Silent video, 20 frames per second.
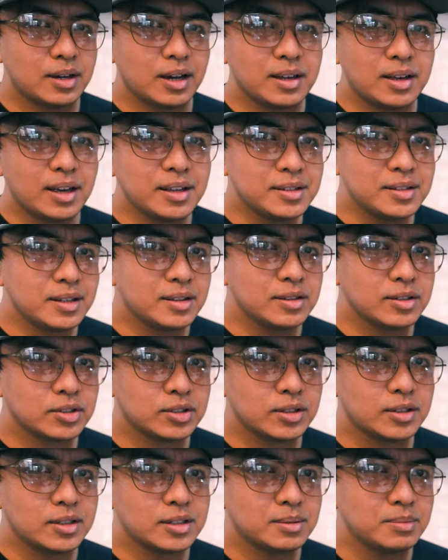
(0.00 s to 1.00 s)
I'd say in the
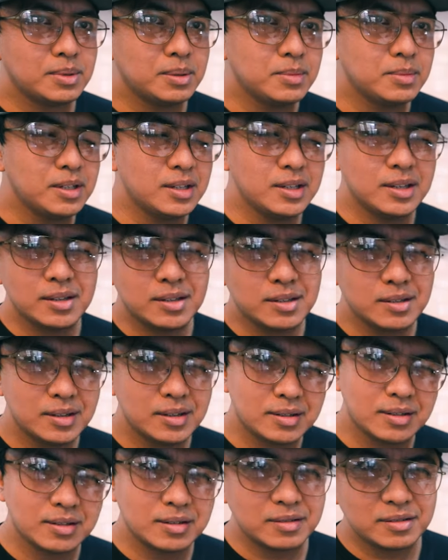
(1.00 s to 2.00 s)
shot, maybe
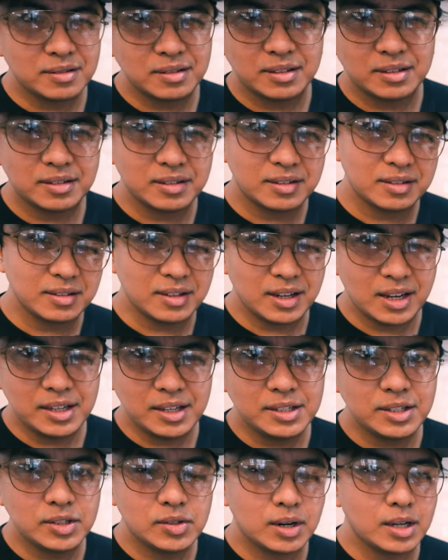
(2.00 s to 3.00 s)
it's around
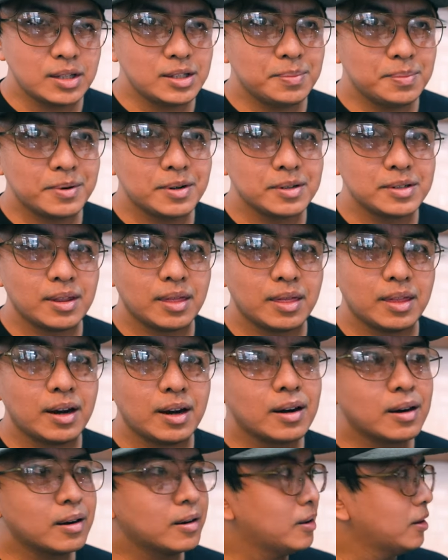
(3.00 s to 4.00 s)
80 to 90%
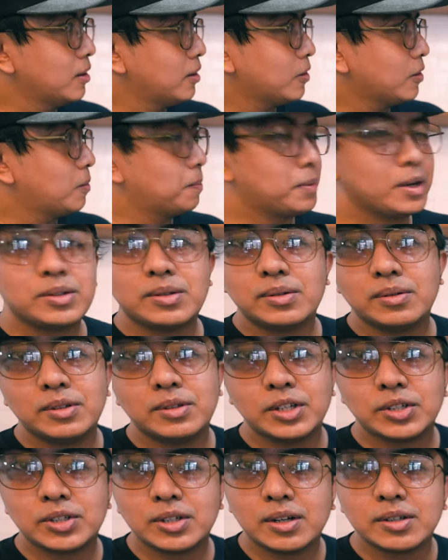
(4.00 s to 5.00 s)
there compared to
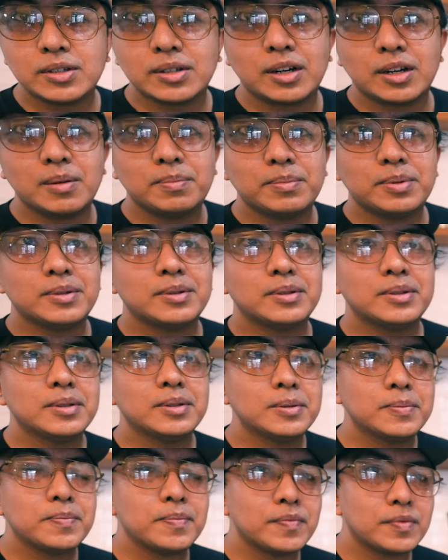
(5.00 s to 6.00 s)
the shots that I
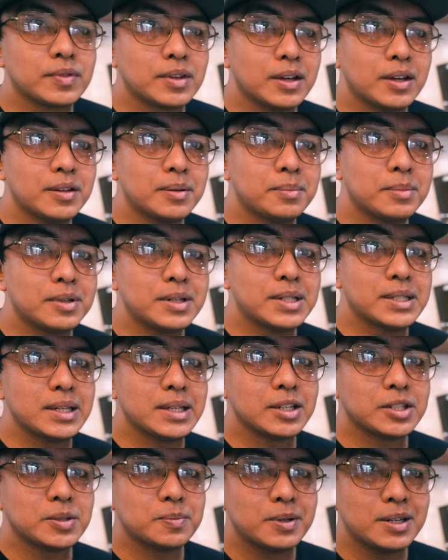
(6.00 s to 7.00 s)
pull in the Barista
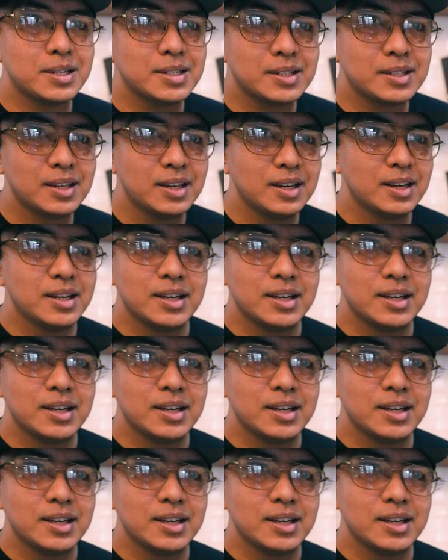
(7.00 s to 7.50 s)
Express.